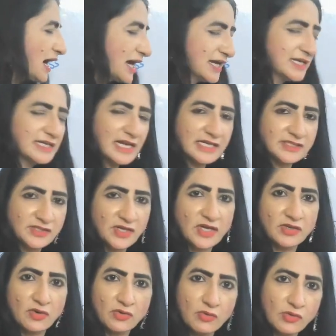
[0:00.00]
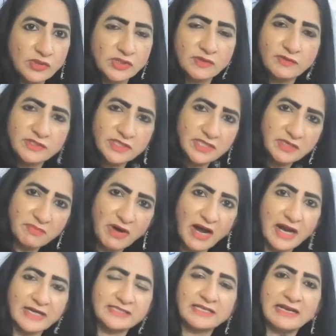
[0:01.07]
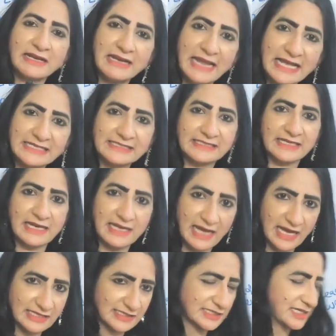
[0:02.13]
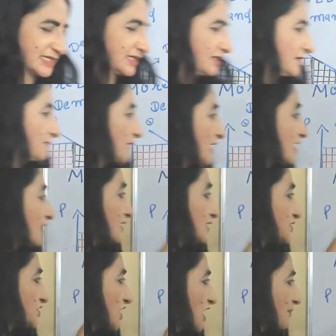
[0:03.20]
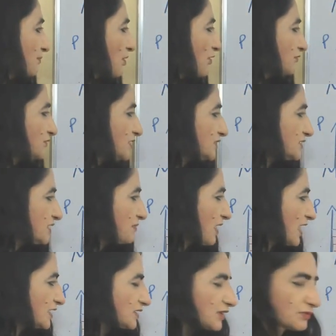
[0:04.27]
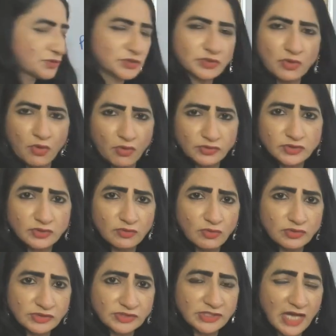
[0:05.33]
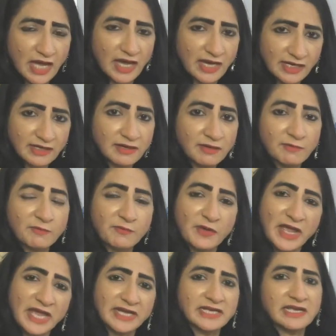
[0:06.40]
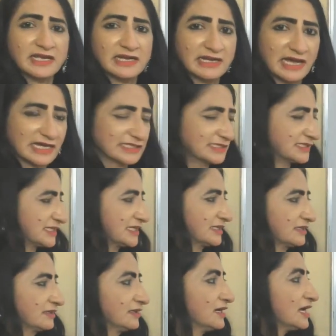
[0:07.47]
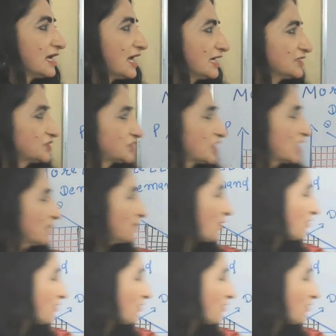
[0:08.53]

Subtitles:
high tax rate on goods which demand is less elastic. Shape of this demand curve shows goods are very elastic and shape